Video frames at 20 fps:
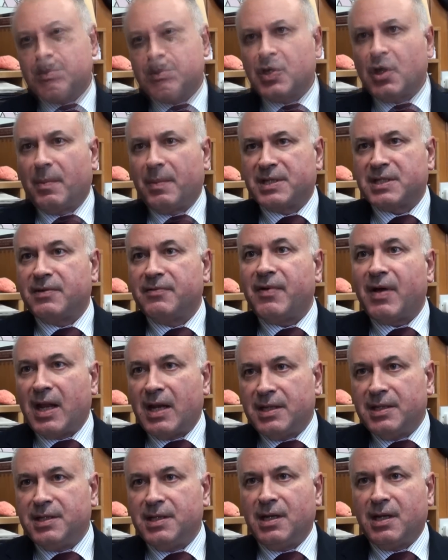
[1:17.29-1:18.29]
Thomas and
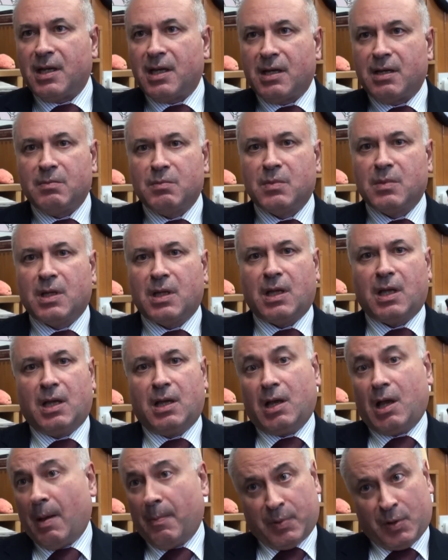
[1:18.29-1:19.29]
Valentina
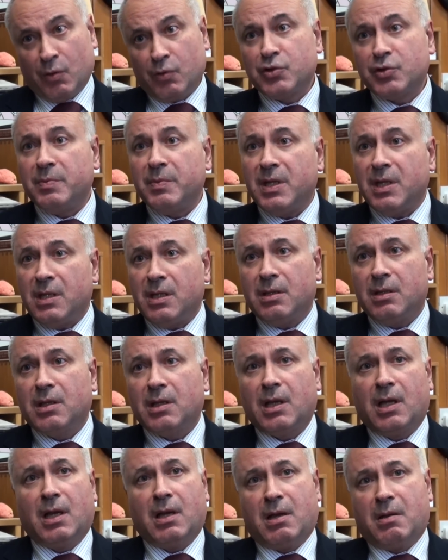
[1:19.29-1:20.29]
uh, approached me
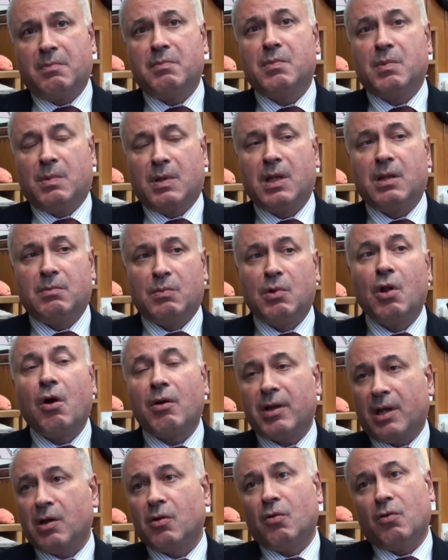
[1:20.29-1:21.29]
um,
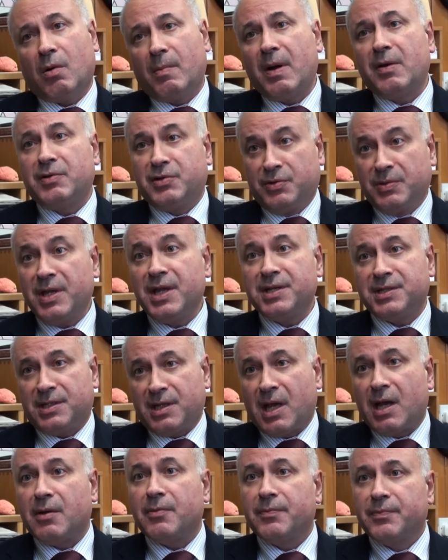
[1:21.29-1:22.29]
long ago, about two years
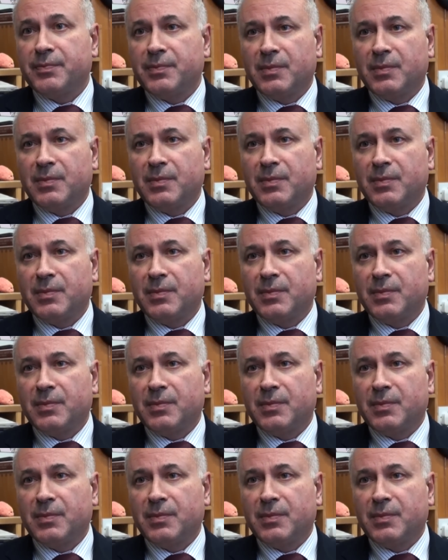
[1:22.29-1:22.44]
now,